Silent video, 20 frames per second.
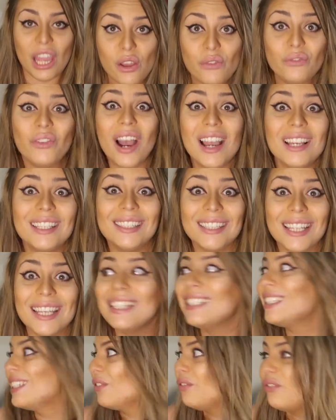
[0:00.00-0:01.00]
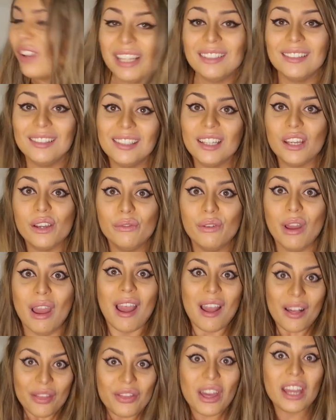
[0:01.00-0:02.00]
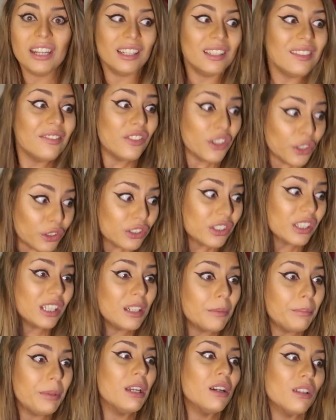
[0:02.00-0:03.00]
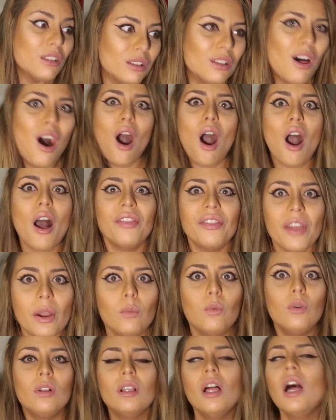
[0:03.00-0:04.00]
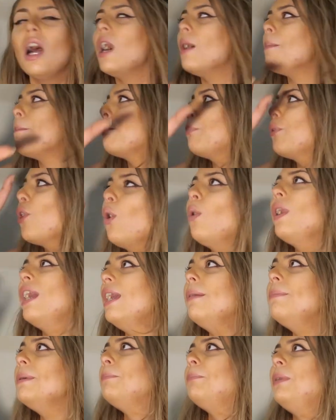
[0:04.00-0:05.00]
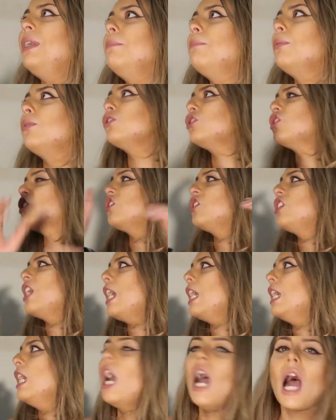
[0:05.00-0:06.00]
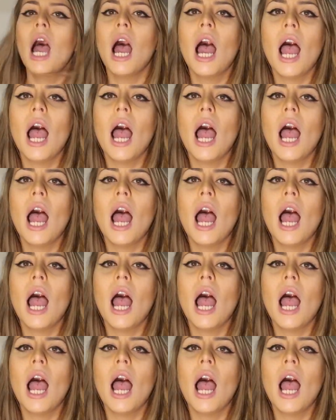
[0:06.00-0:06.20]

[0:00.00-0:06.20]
if I say it's offensive, then there's gonna be a law that will prohibit people to say